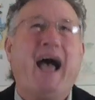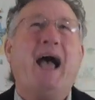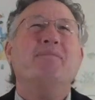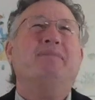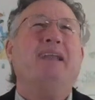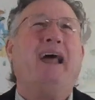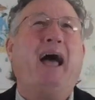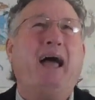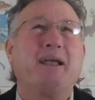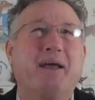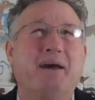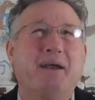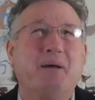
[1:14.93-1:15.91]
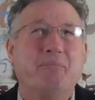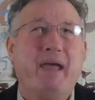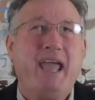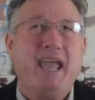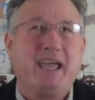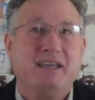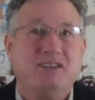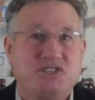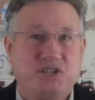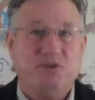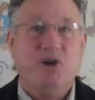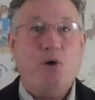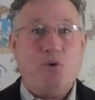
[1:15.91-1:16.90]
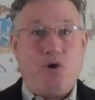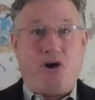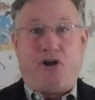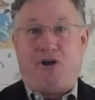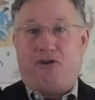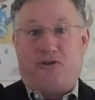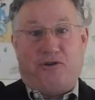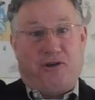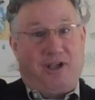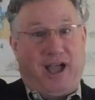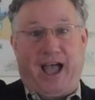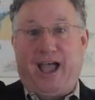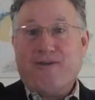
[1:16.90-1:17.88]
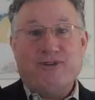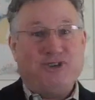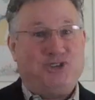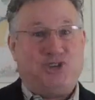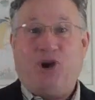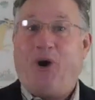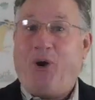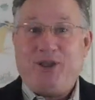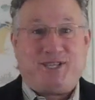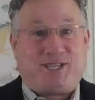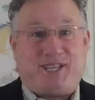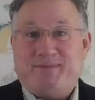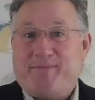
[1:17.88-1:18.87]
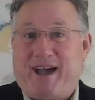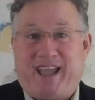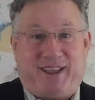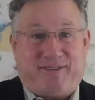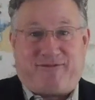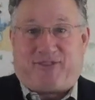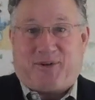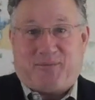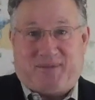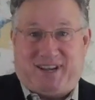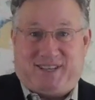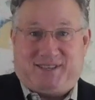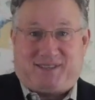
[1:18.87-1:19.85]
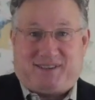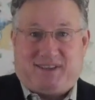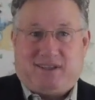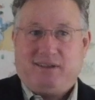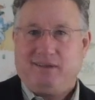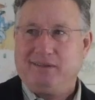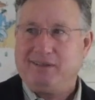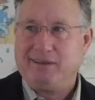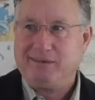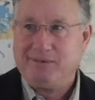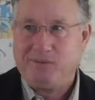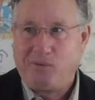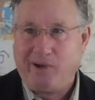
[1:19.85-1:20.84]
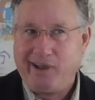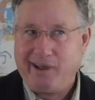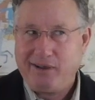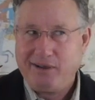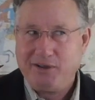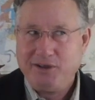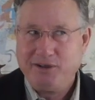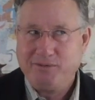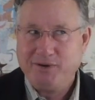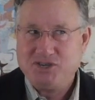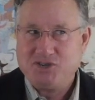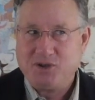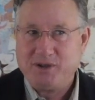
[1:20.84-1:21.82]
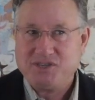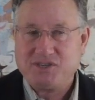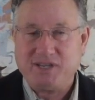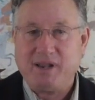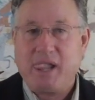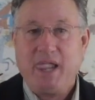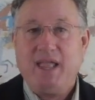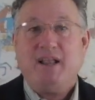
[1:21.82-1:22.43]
I'm not going to make it," to, "Woo, I rejoice in my infirmities." Like, why are you rejoicing?